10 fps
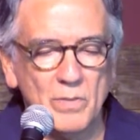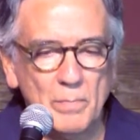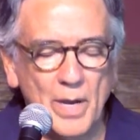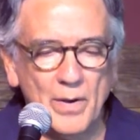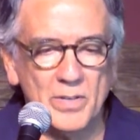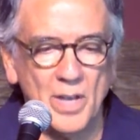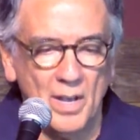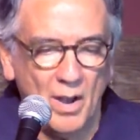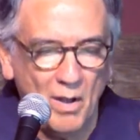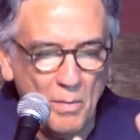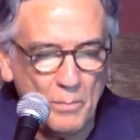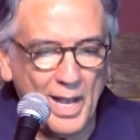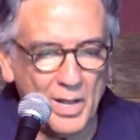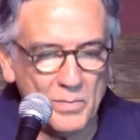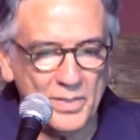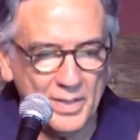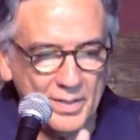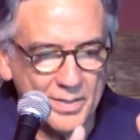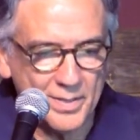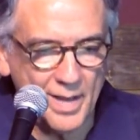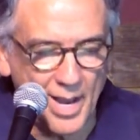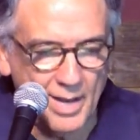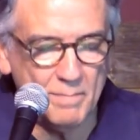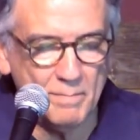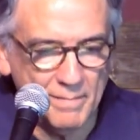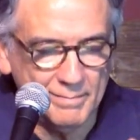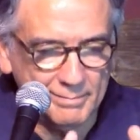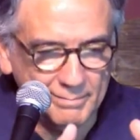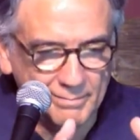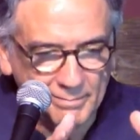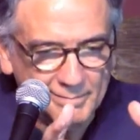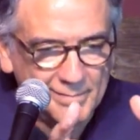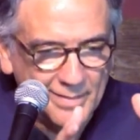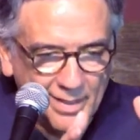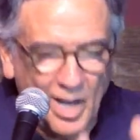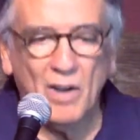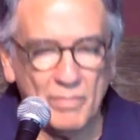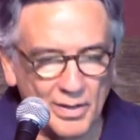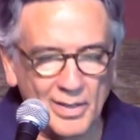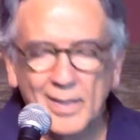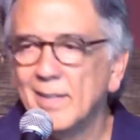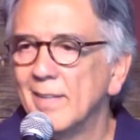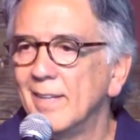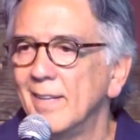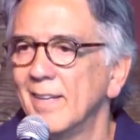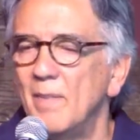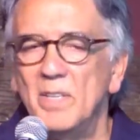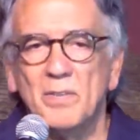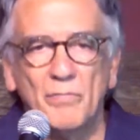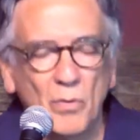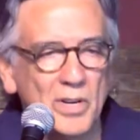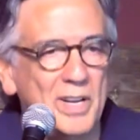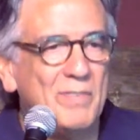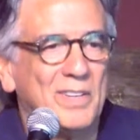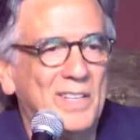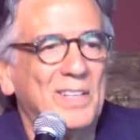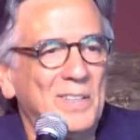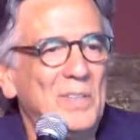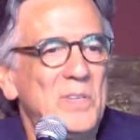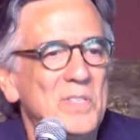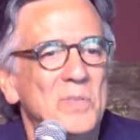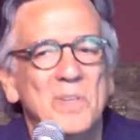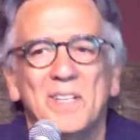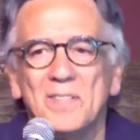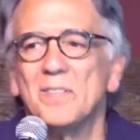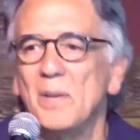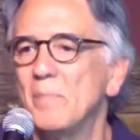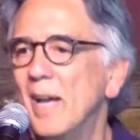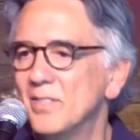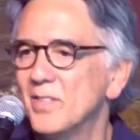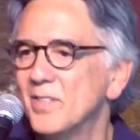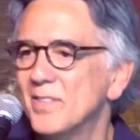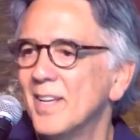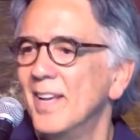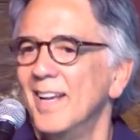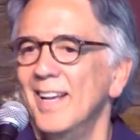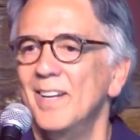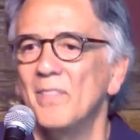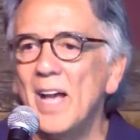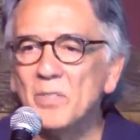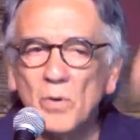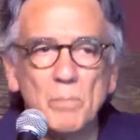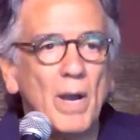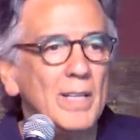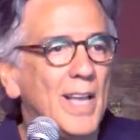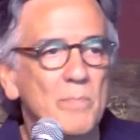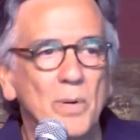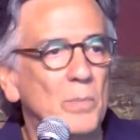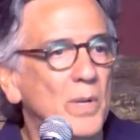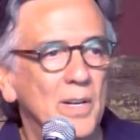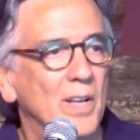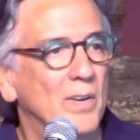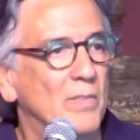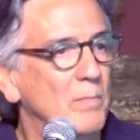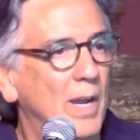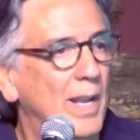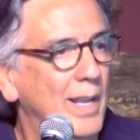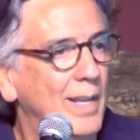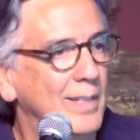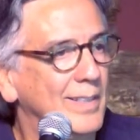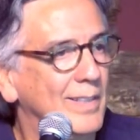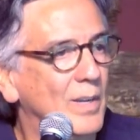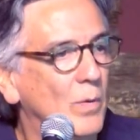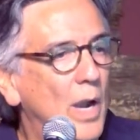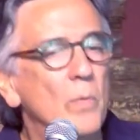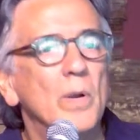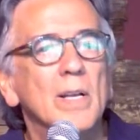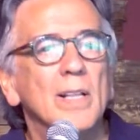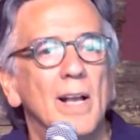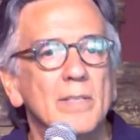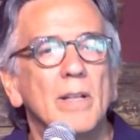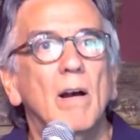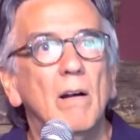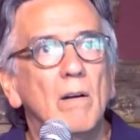and remarriage, all bound within the same cover, coming to 4 different conclusions, reading the same passages. You know, that's when my light bulb went on over my head, where I realized,